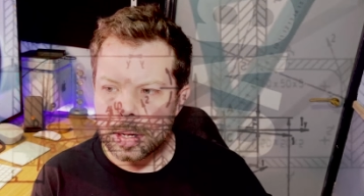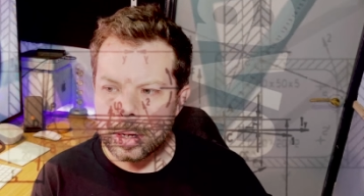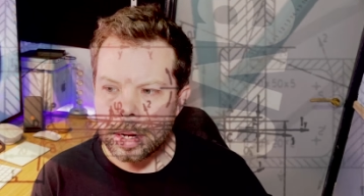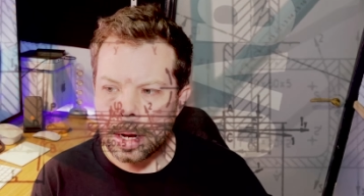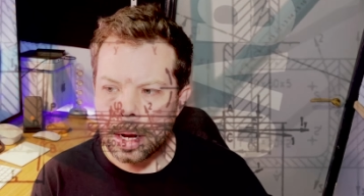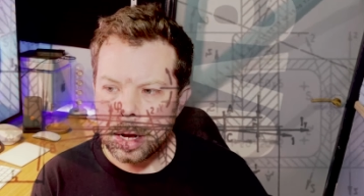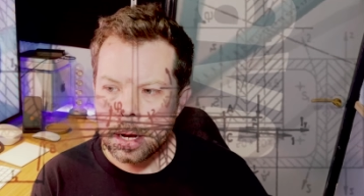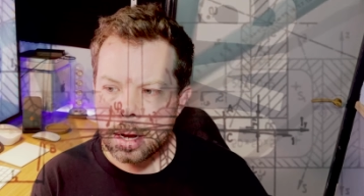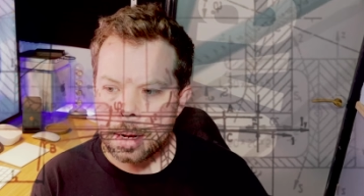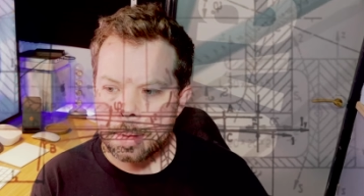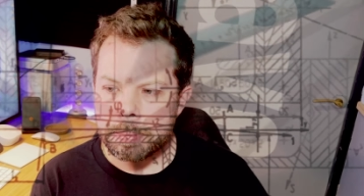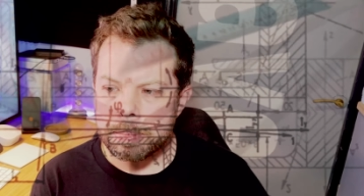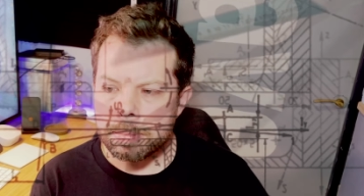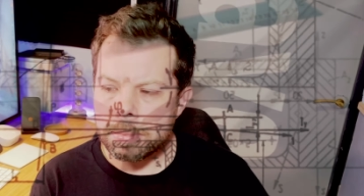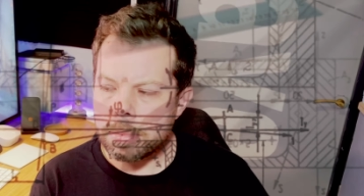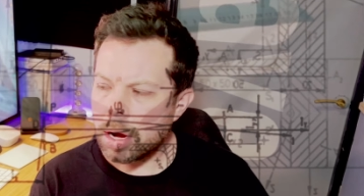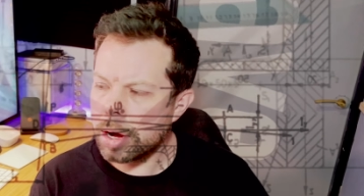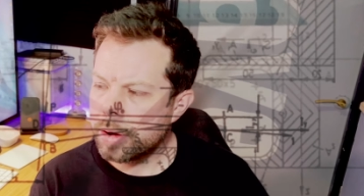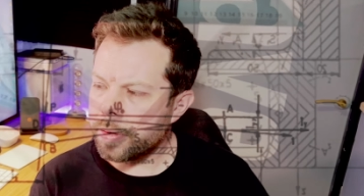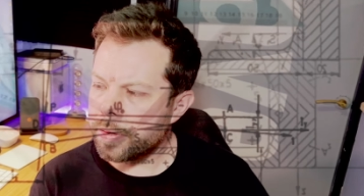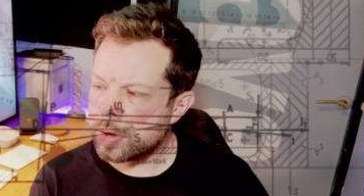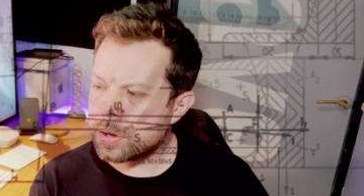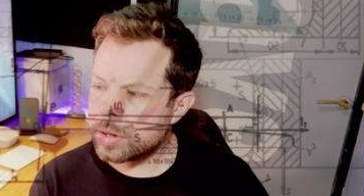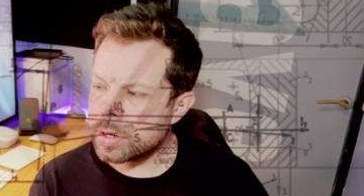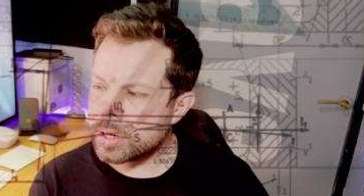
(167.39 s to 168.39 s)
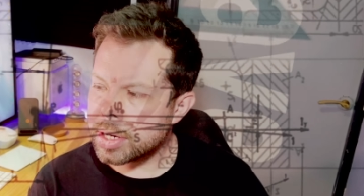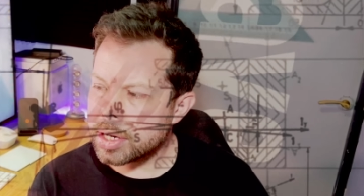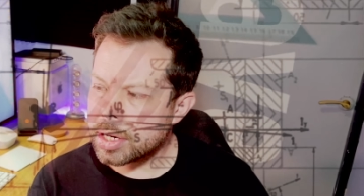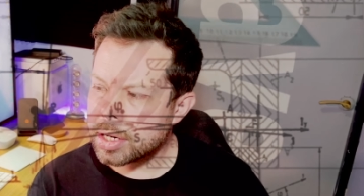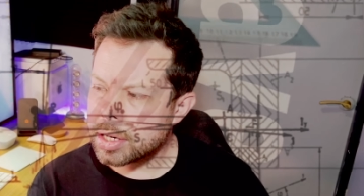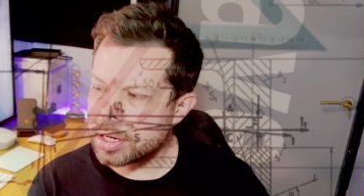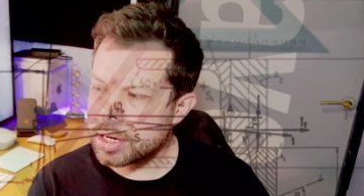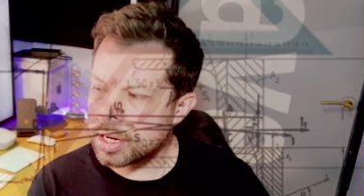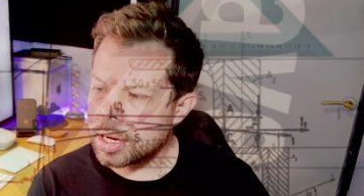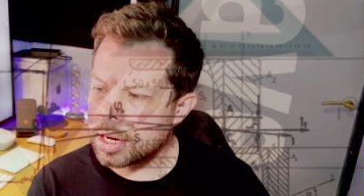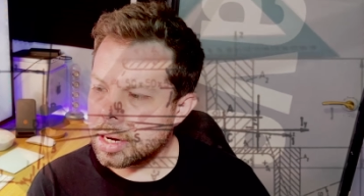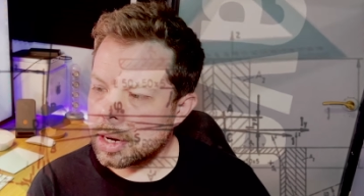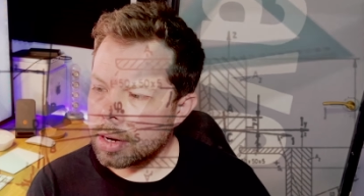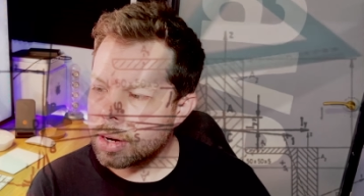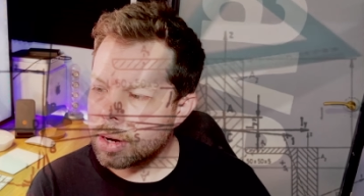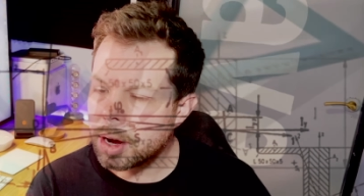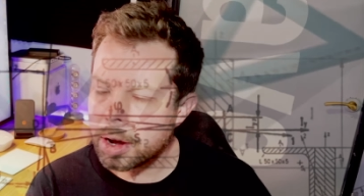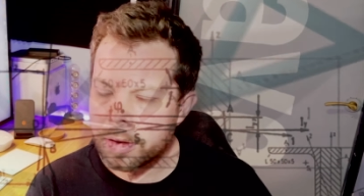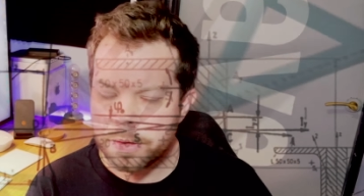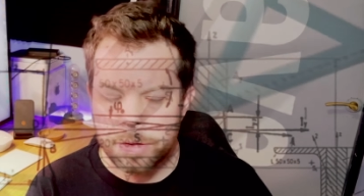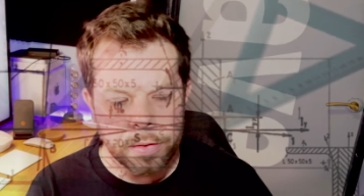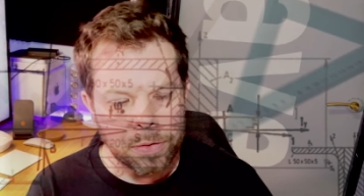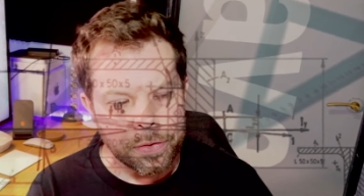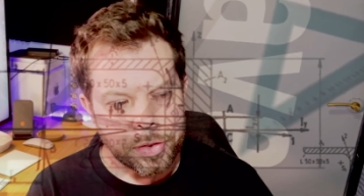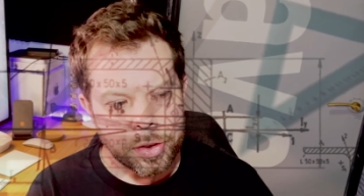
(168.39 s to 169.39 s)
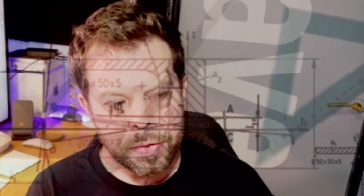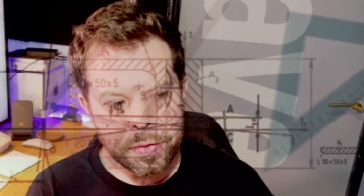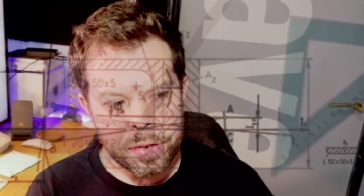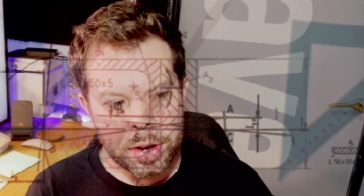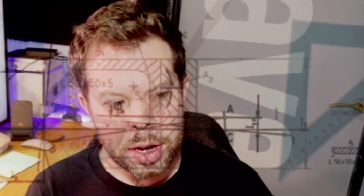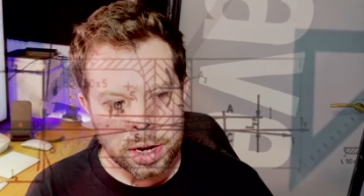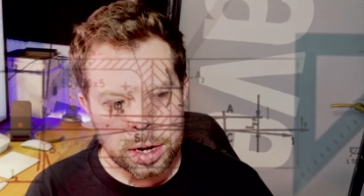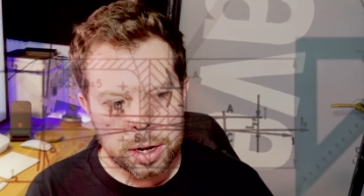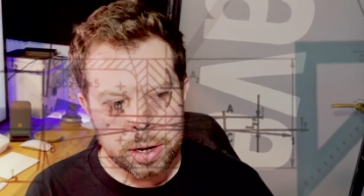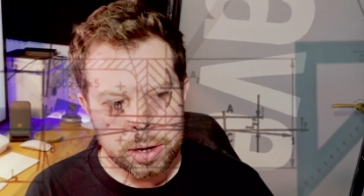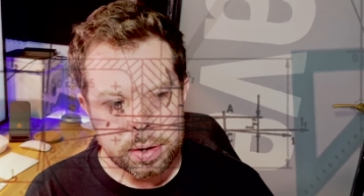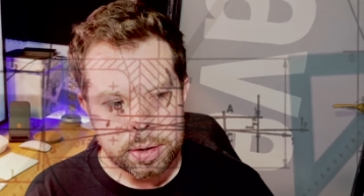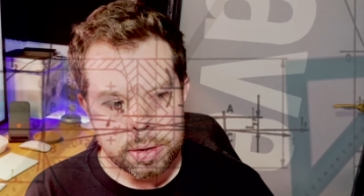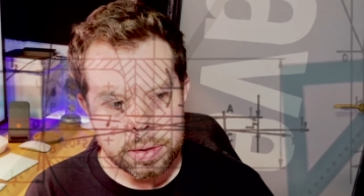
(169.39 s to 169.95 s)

Um, iPhone sixteen? iPhone fifteen?